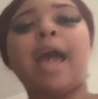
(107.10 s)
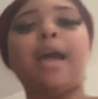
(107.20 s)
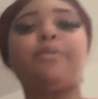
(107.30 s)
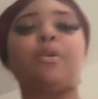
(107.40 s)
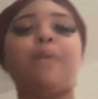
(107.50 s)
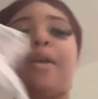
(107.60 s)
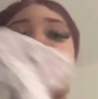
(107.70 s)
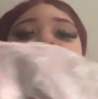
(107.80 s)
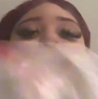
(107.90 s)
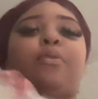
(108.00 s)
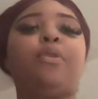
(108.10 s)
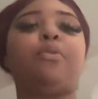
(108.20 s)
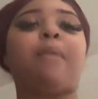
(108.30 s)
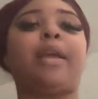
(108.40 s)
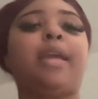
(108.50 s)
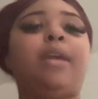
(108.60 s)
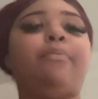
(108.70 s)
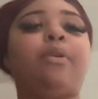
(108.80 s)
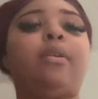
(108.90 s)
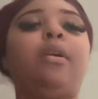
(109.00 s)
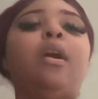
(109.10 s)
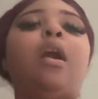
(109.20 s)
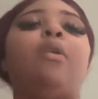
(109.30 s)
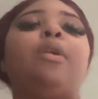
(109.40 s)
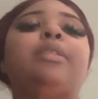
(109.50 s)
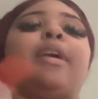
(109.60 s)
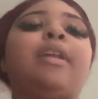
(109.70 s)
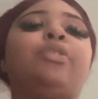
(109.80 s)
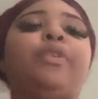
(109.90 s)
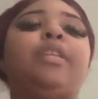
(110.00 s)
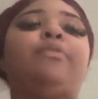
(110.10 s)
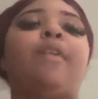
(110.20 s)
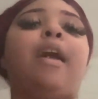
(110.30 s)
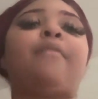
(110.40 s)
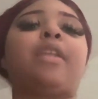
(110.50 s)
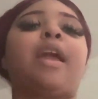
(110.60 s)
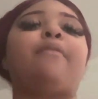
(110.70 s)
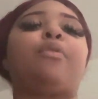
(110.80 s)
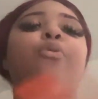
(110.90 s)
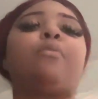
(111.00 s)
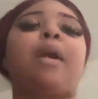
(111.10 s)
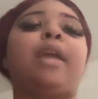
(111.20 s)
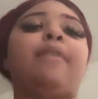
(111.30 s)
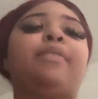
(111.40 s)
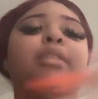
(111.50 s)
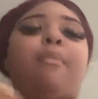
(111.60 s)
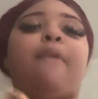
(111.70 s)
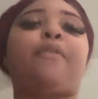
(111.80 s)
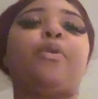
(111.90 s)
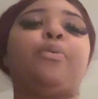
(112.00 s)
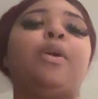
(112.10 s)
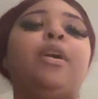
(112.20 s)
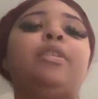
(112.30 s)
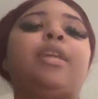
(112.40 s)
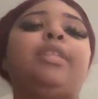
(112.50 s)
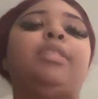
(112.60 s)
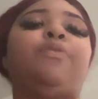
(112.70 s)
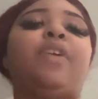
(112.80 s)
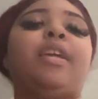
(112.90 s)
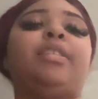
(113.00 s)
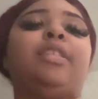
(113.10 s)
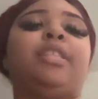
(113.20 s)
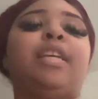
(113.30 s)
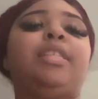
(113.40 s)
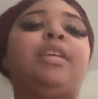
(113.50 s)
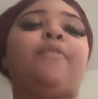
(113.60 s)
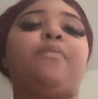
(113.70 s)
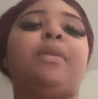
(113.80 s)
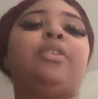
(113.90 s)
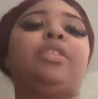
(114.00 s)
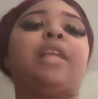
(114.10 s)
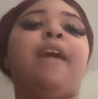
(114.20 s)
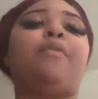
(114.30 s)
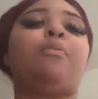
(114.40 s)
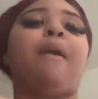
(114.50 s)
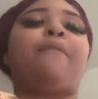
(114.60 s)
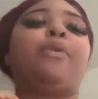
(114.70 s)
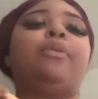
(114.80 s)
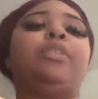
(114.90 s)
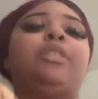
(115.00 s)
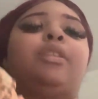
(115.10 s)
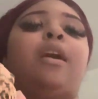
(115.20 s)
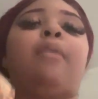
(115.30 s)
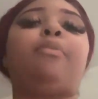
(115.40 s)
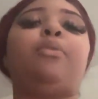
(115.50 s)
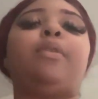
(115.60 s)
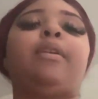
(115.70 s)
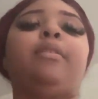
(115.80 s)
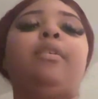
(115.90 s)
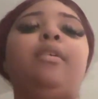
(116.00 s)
I don't know why I don't be recording with my camera. Oh, because I got to transfer everything I record on my camera to my phone. So I just figured it's just easier for me to just have it on my phone and just upload it